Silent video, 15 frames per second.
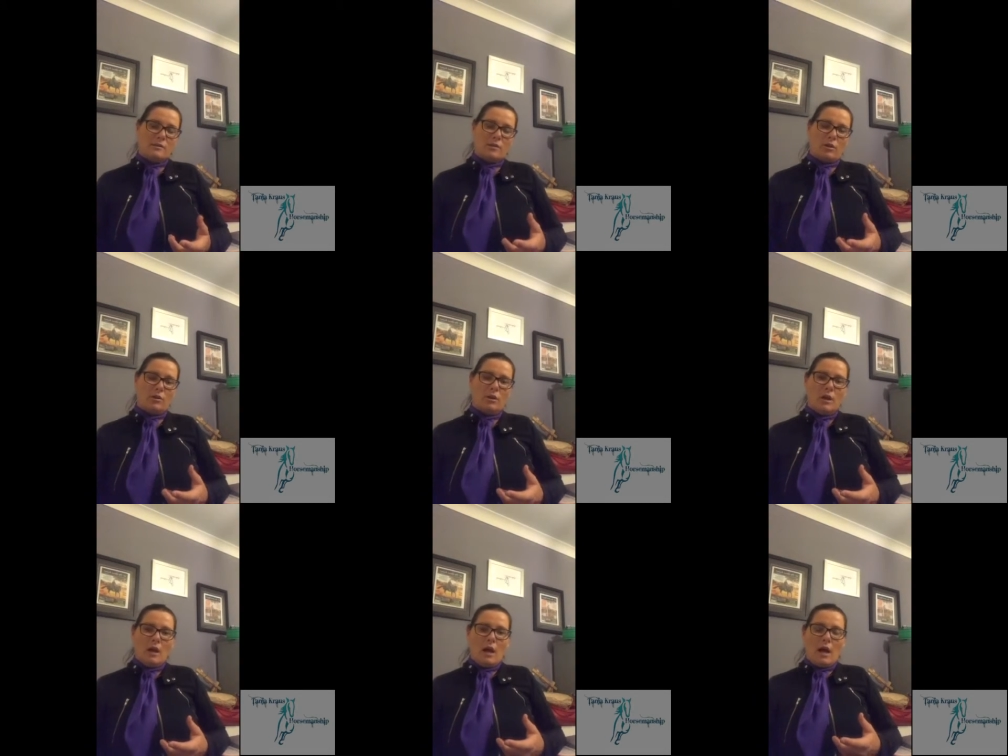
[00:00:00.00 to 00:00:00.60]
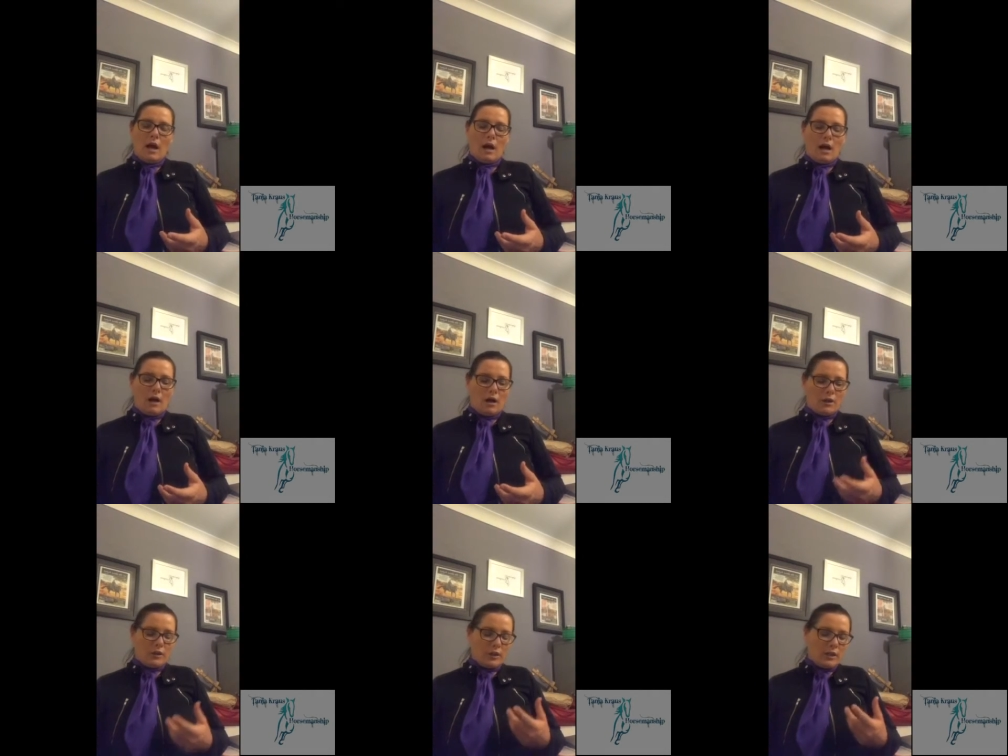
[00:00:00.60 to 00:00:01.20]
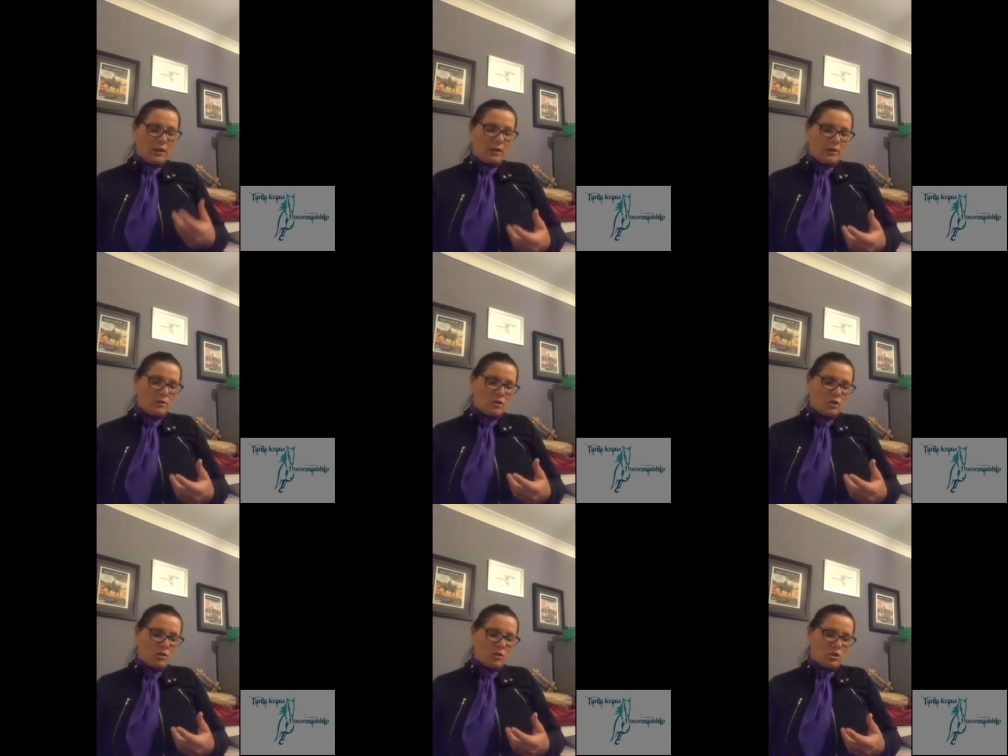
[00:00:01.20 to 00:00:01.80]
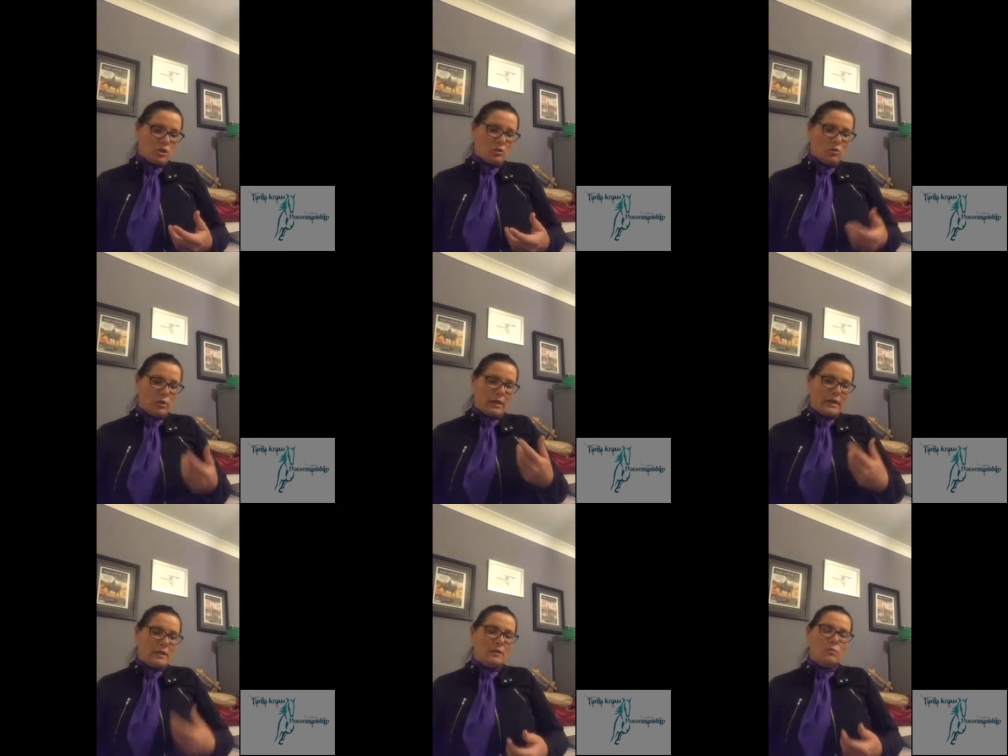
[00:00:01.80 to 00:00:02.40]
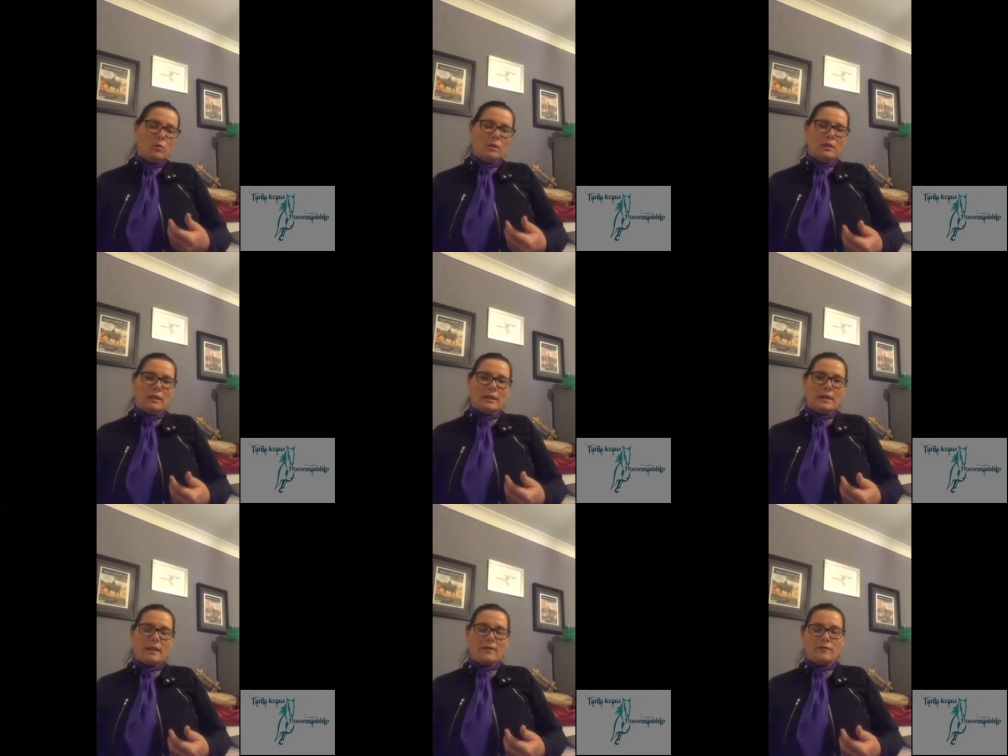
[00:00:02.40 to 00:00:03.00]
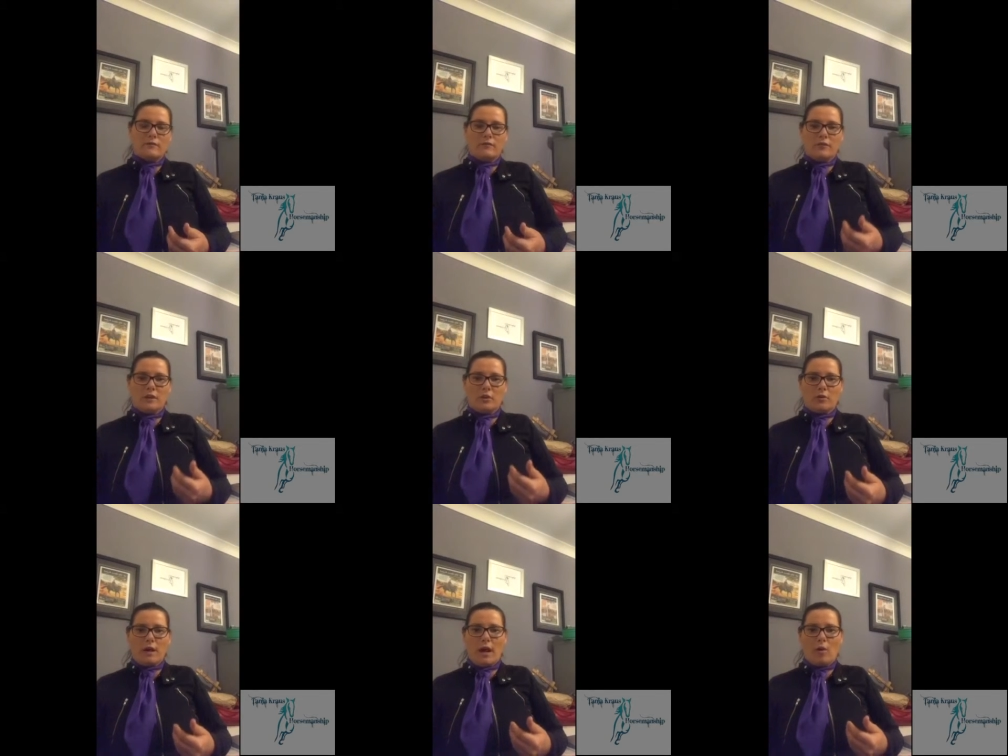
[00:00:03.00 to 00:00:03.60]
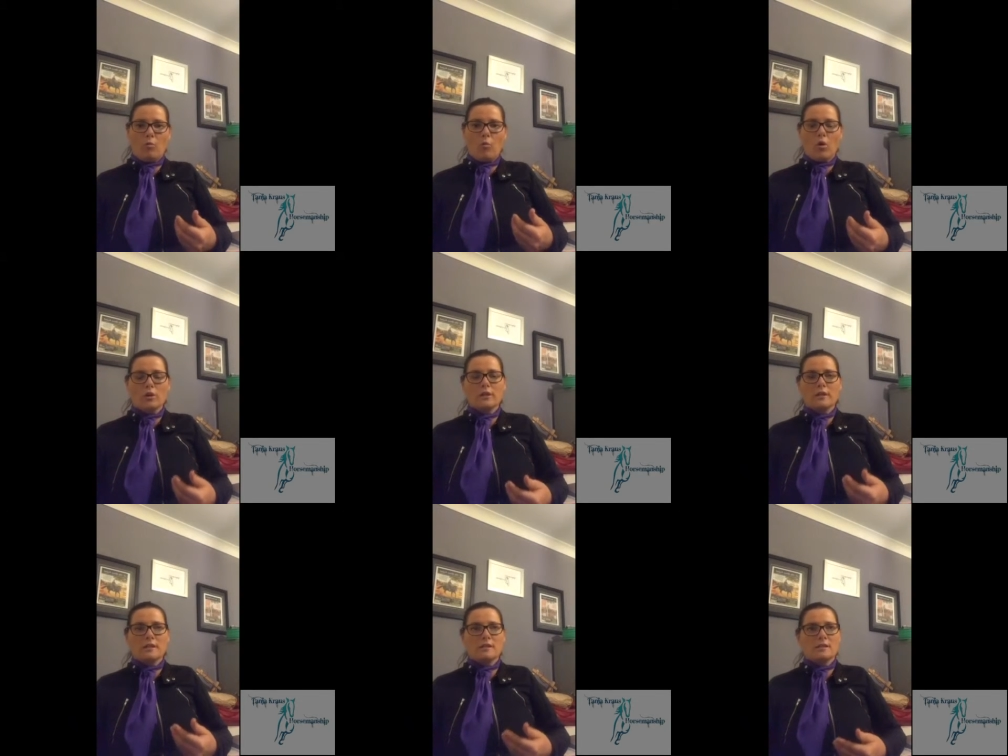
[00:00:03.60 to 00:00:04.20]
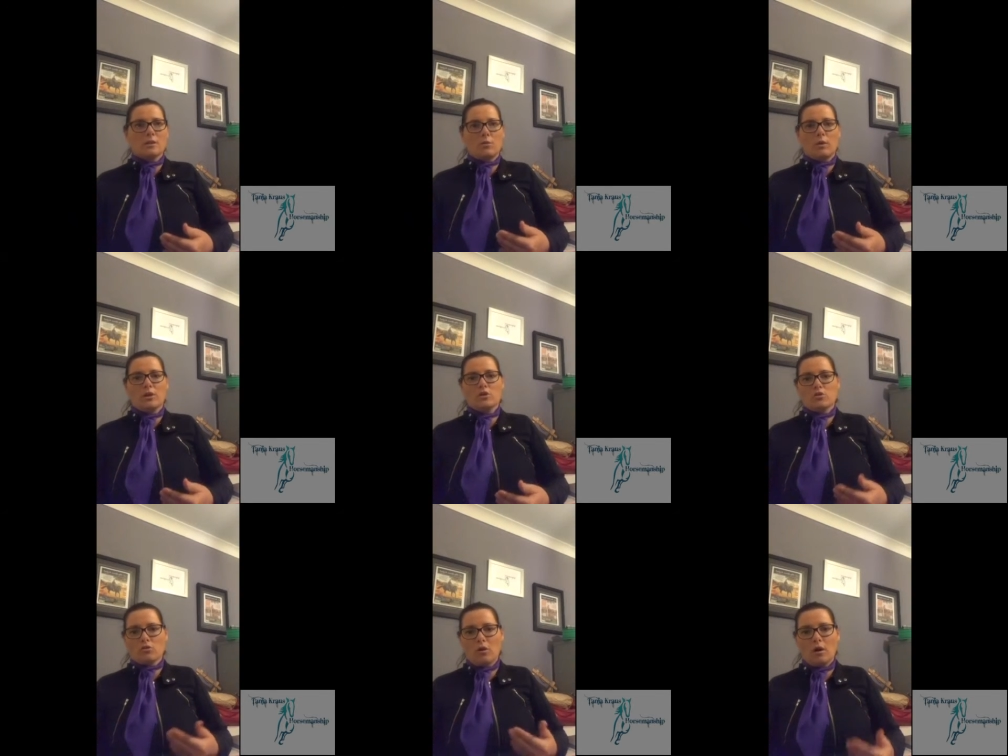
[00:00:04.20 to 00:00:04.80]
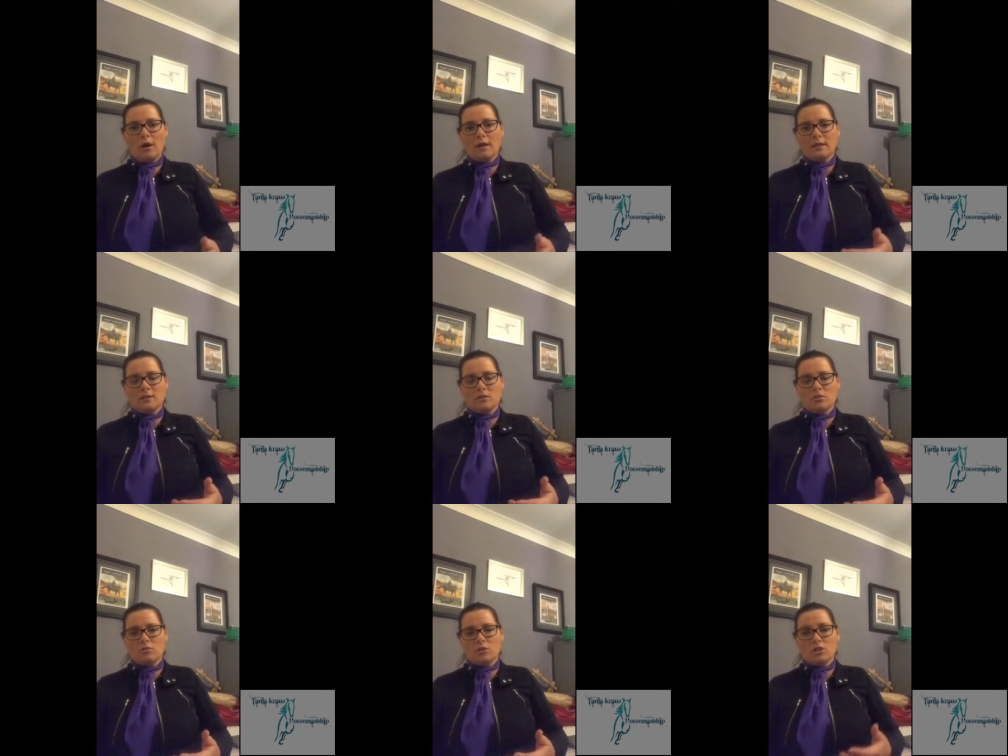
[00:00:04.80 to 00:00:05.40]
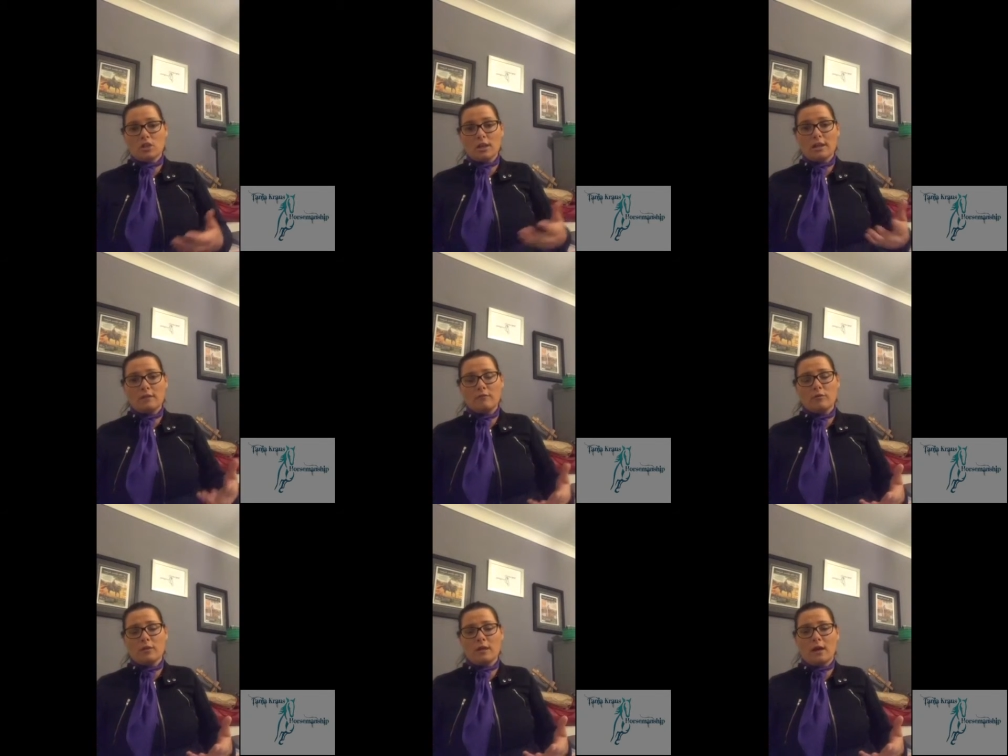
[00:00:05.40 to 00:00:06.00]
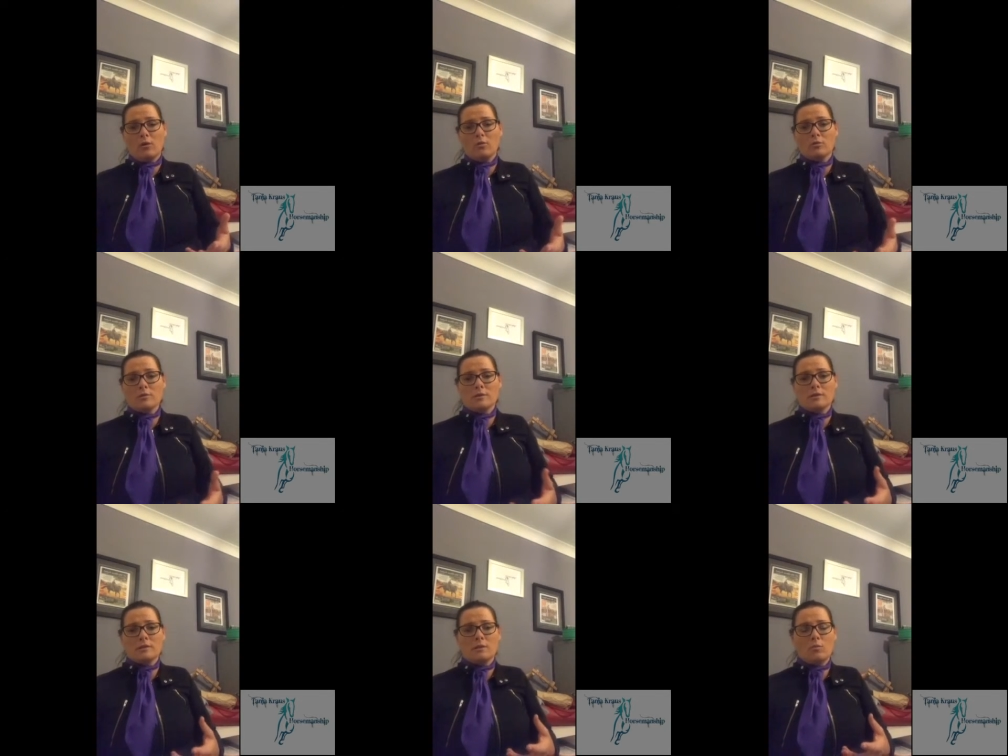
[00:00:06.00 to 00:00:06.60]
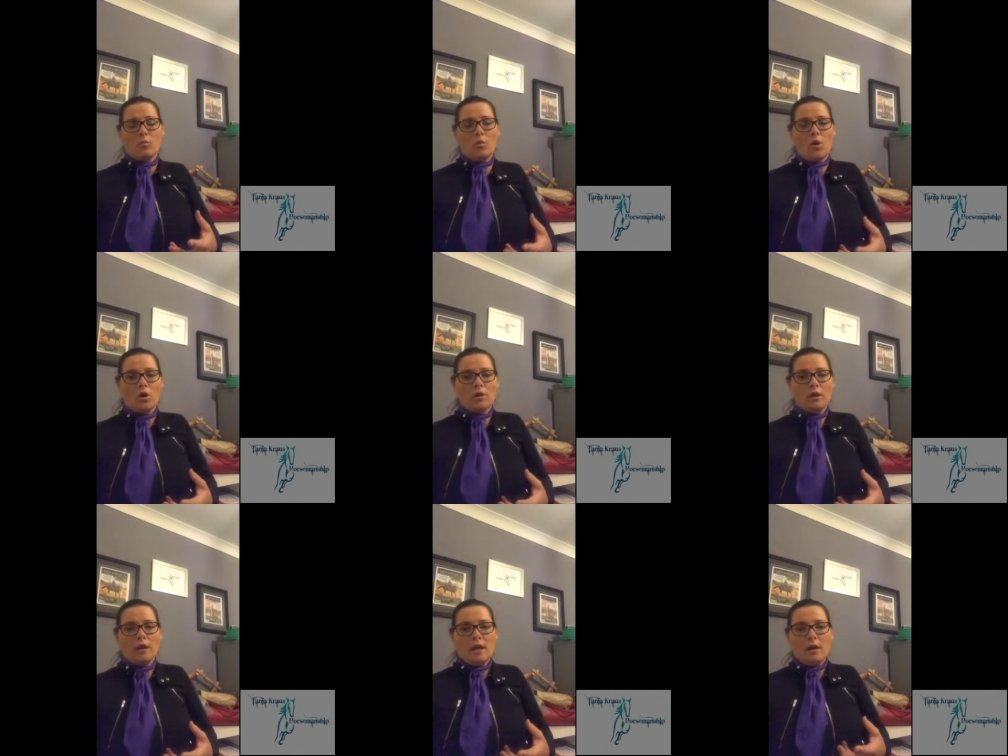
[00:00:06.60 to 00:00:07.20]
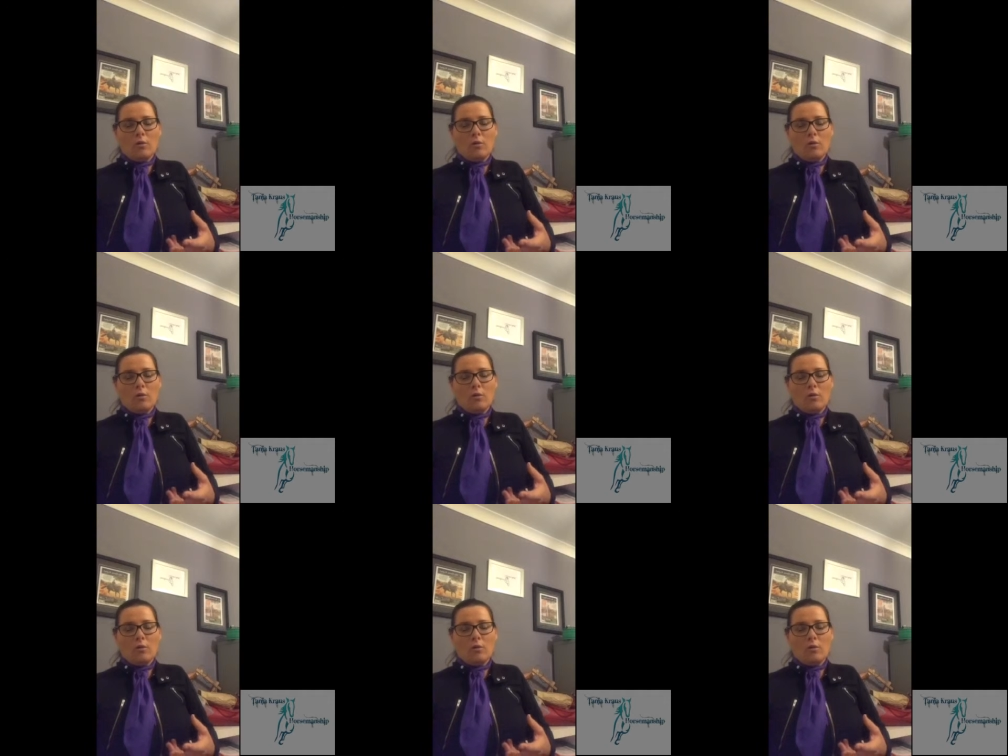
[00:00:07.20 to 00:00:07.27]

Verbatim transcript: So I think to look inwardly and figure out what it is that we're trying to achieve with our horses, and what,